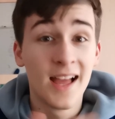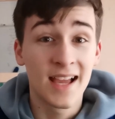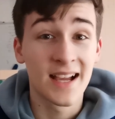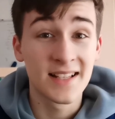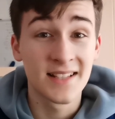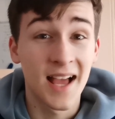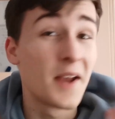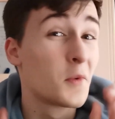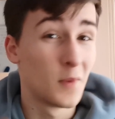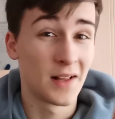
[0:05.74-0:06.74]
Hey guys,
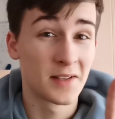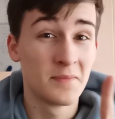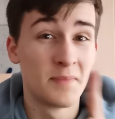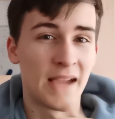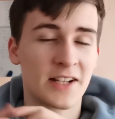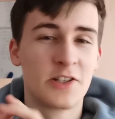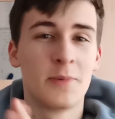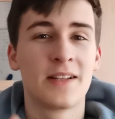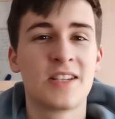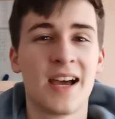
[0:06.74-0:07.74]
and welcome back to
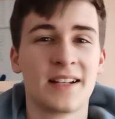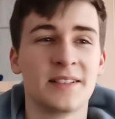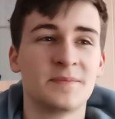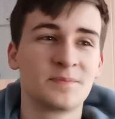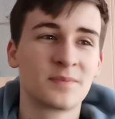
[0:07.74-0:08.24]
my channel.